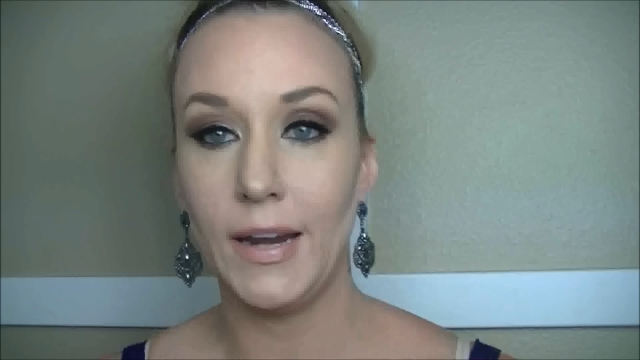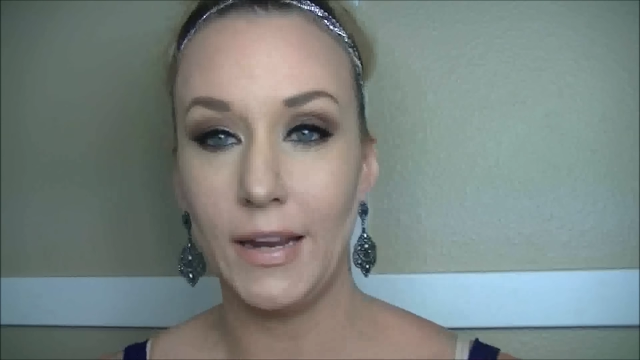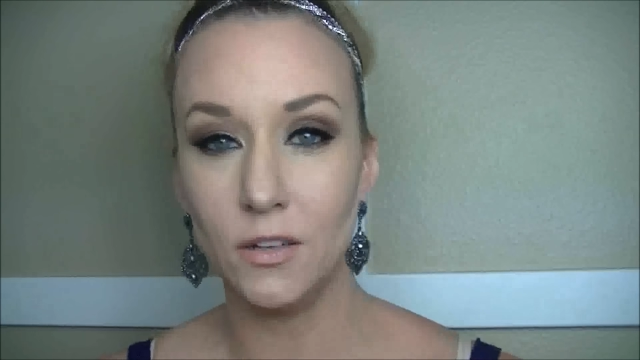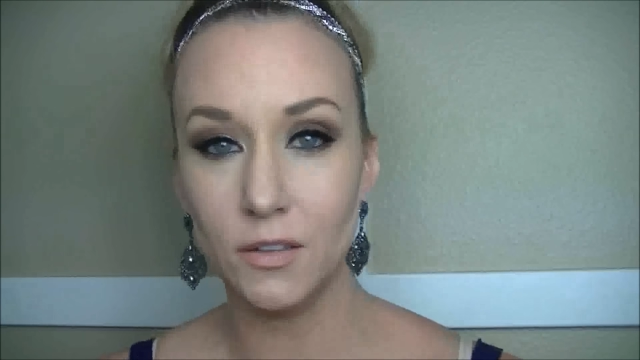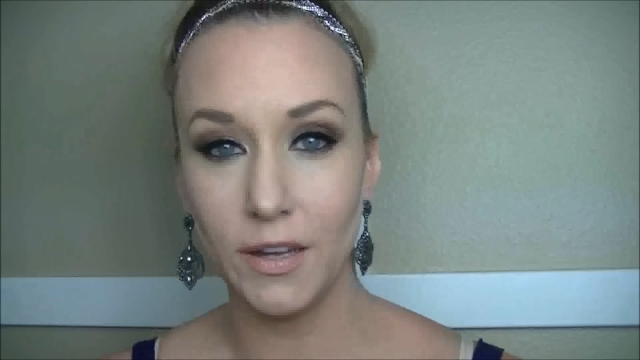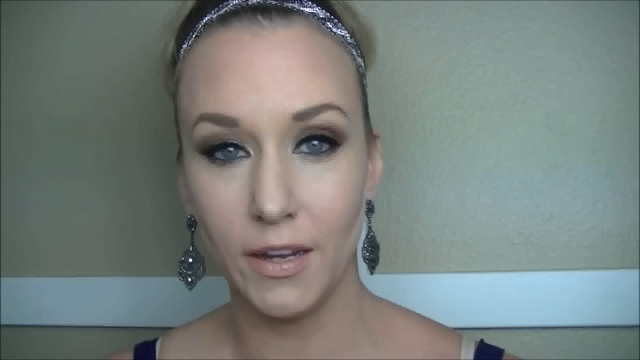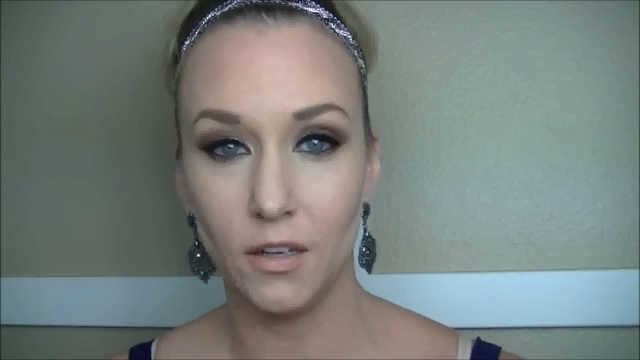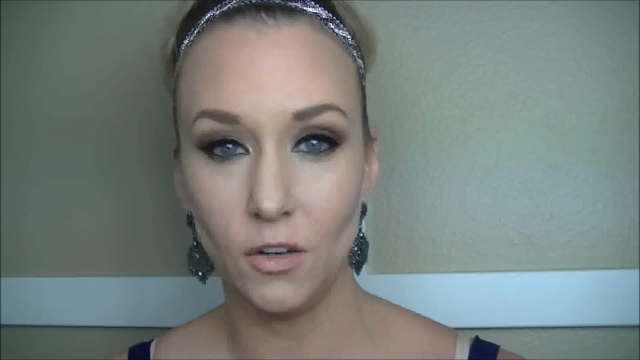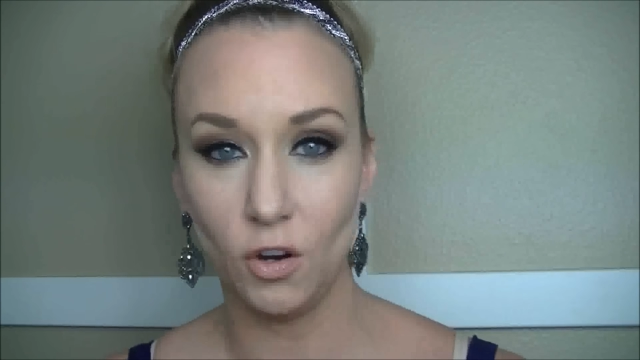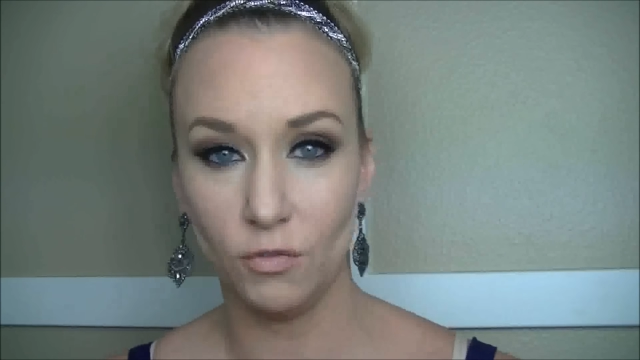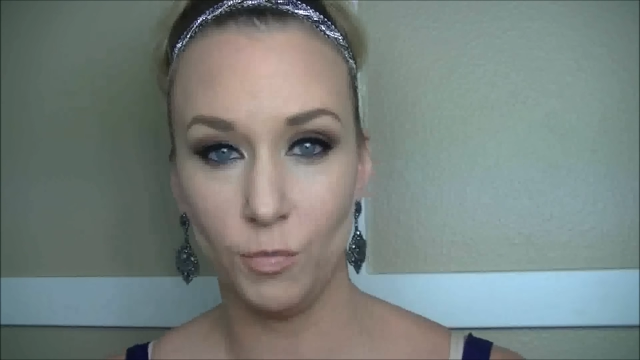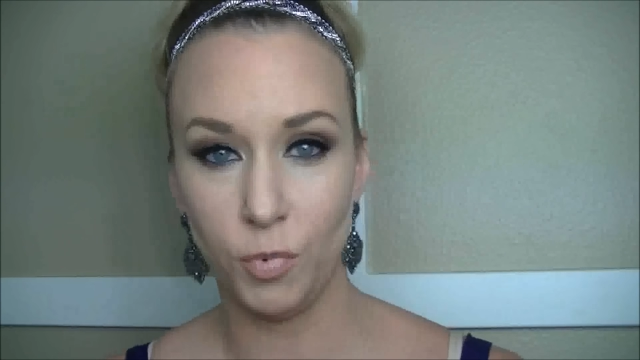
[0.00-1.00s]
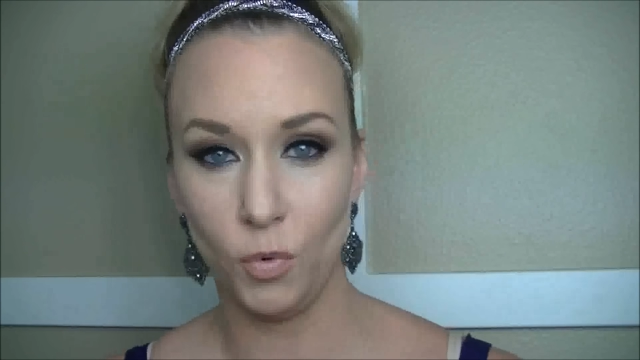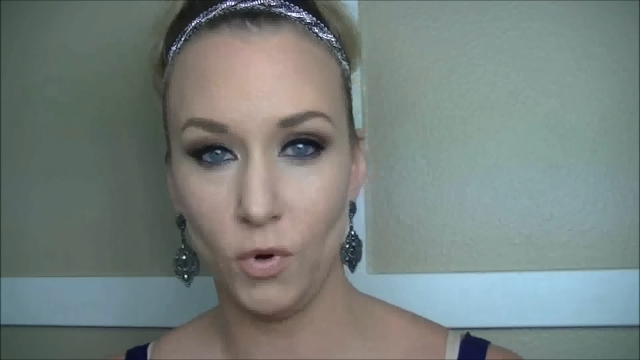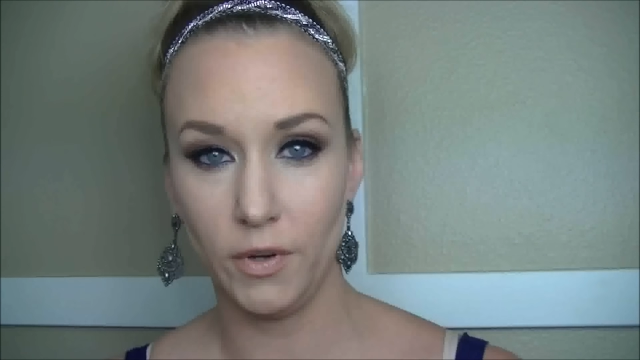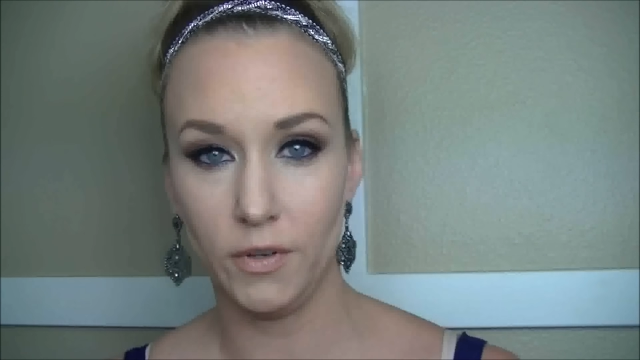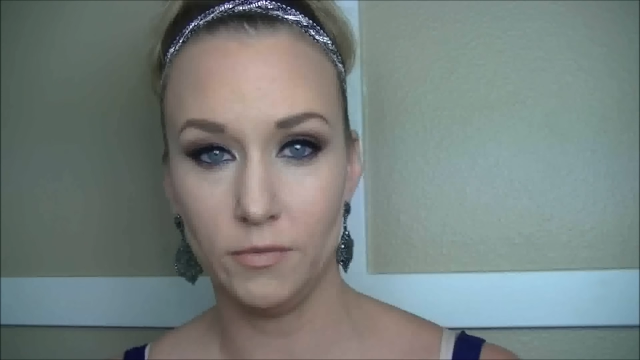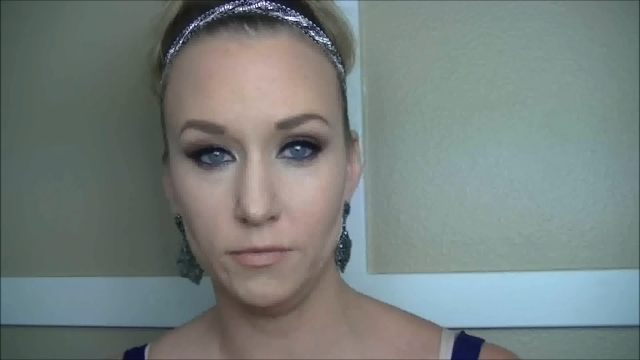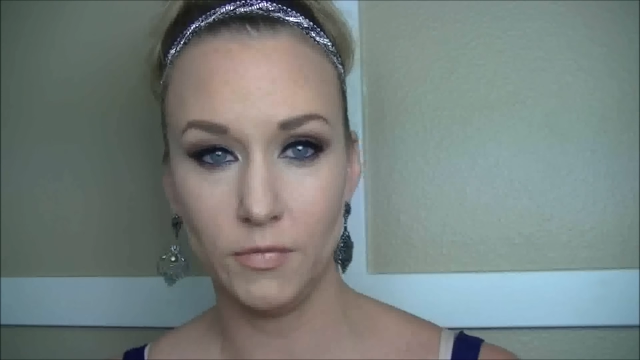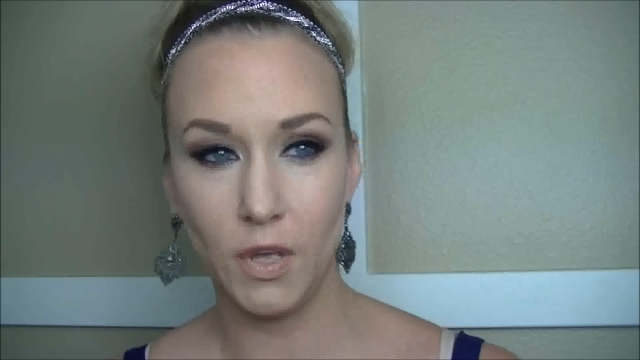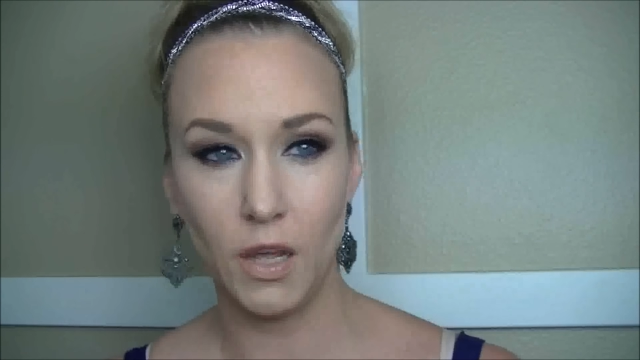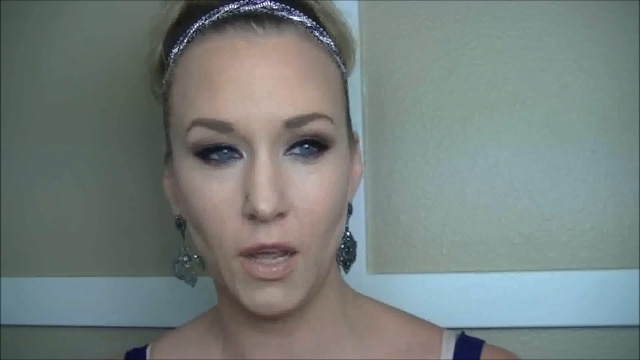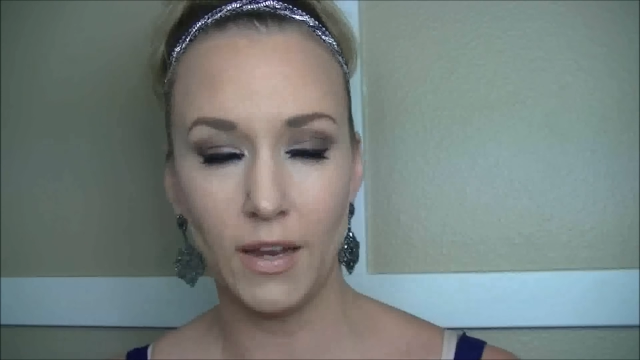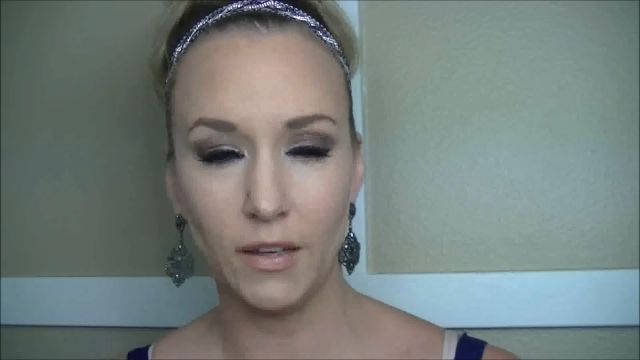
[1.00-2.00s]
I don't like an overboard
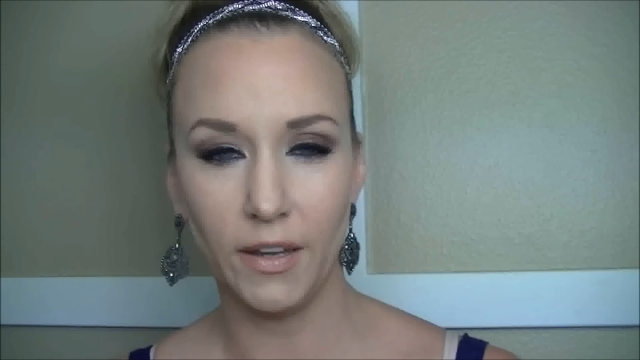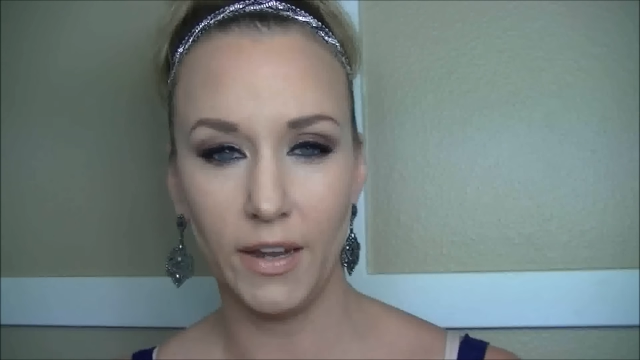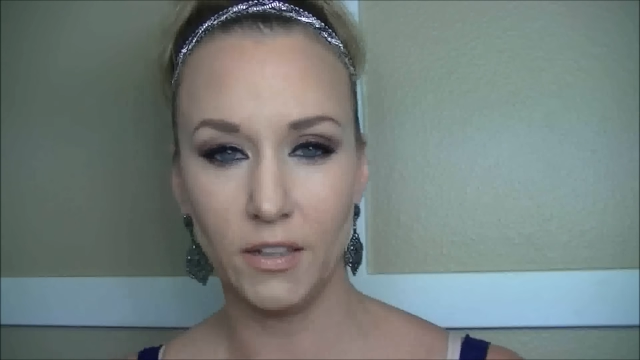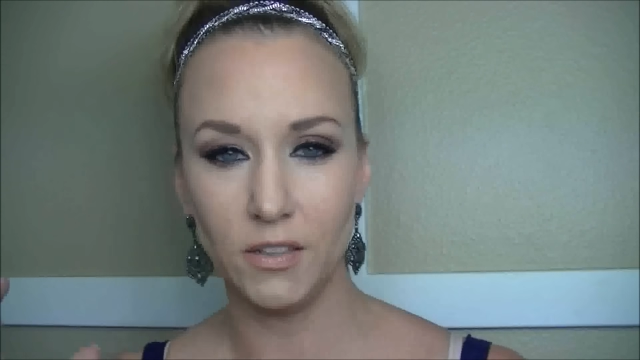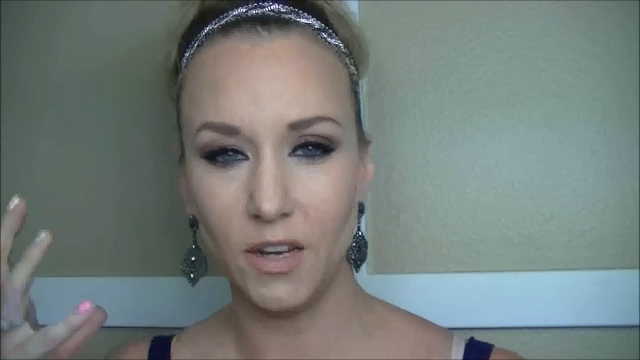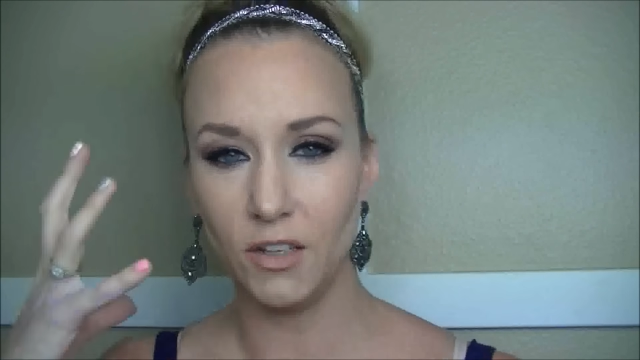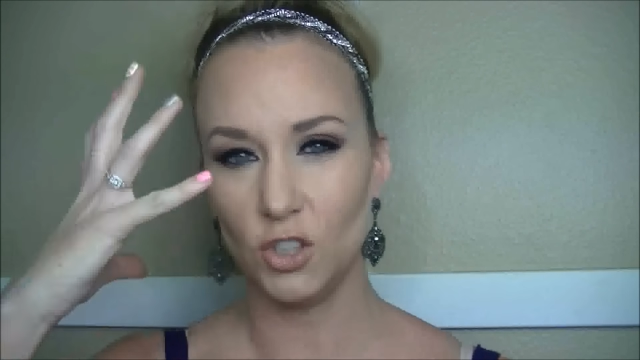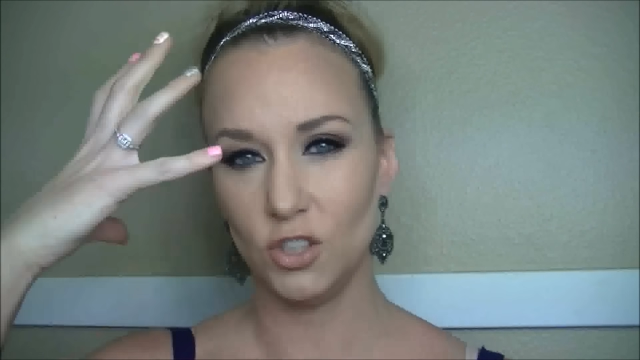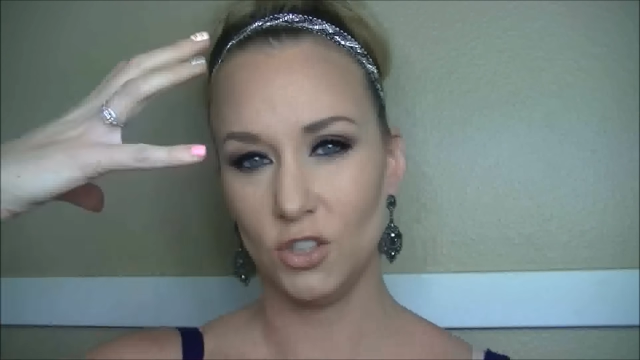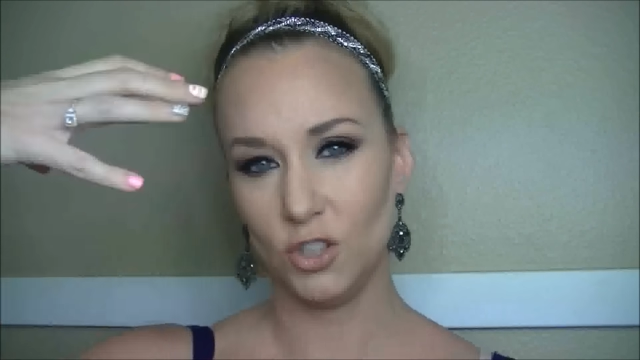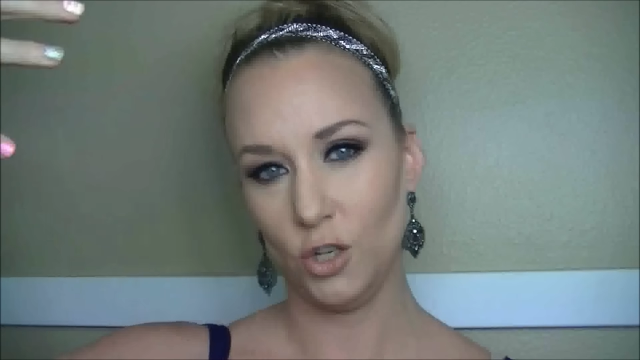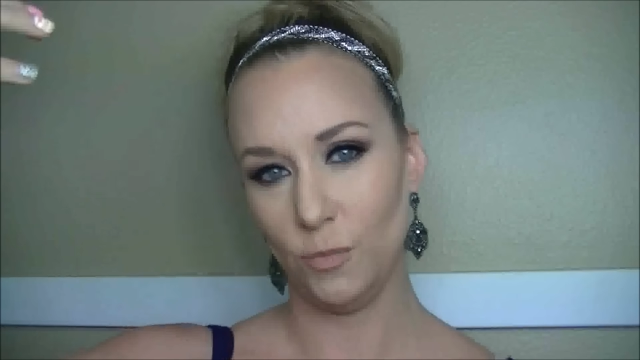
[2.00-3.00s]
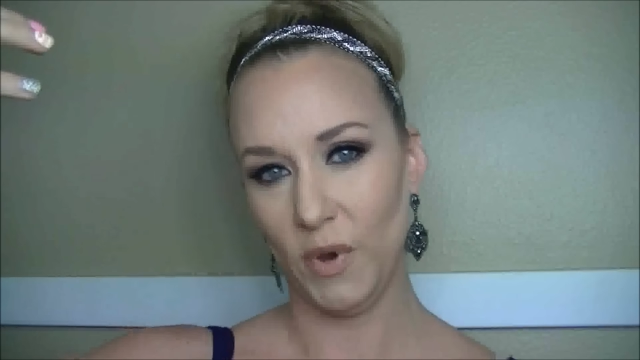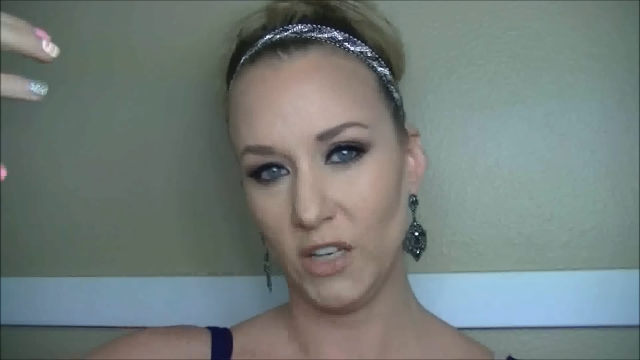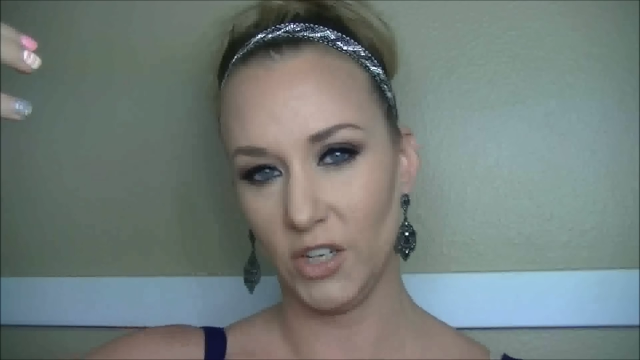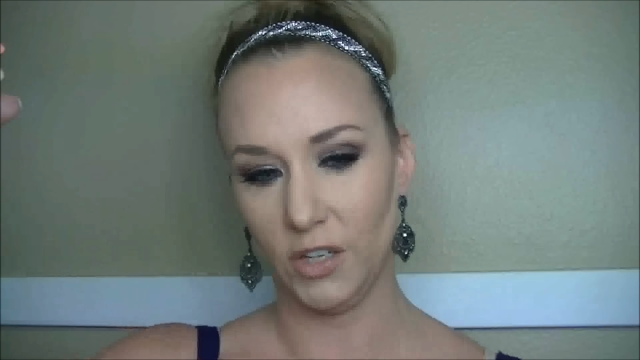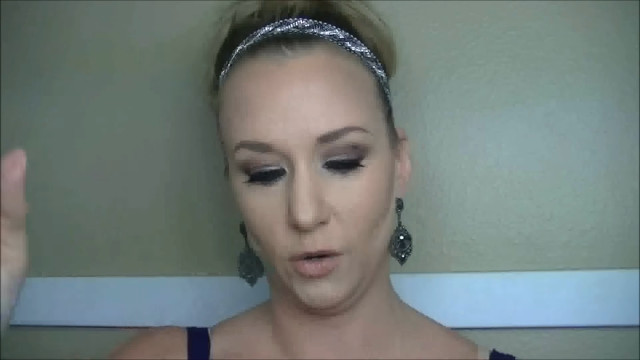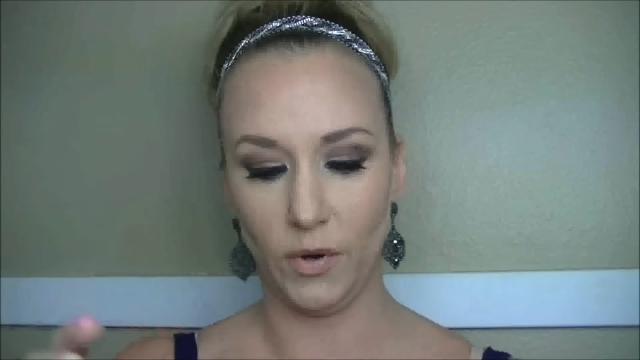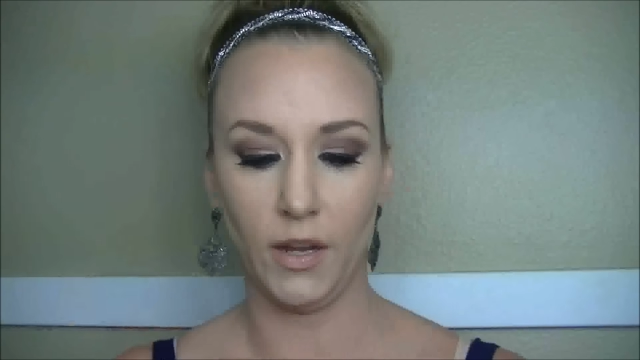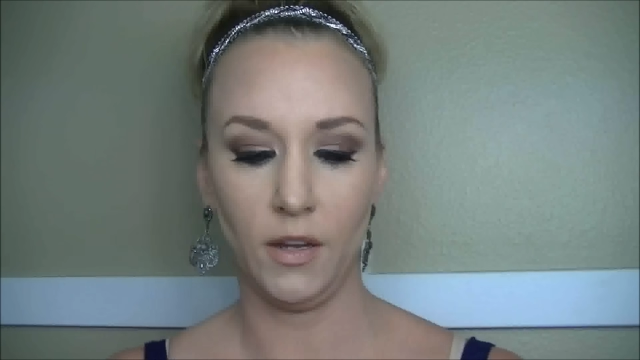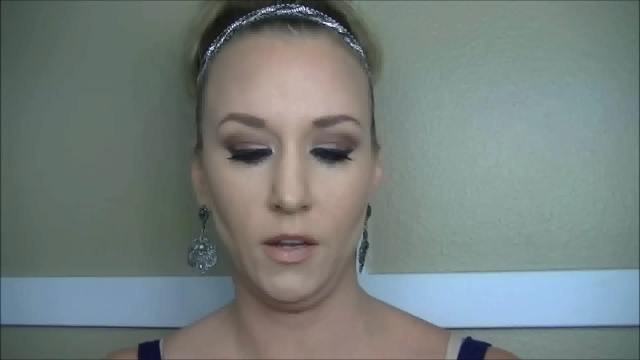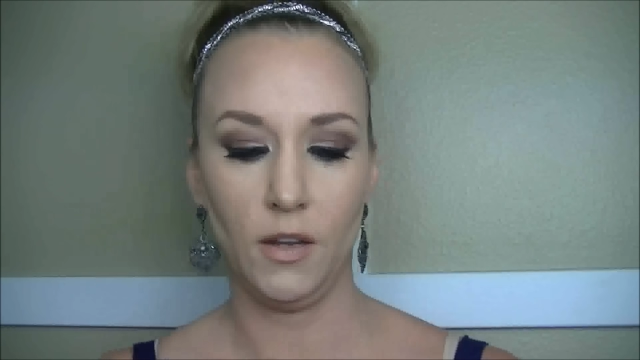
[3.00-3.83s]
highlight, not too much anyway.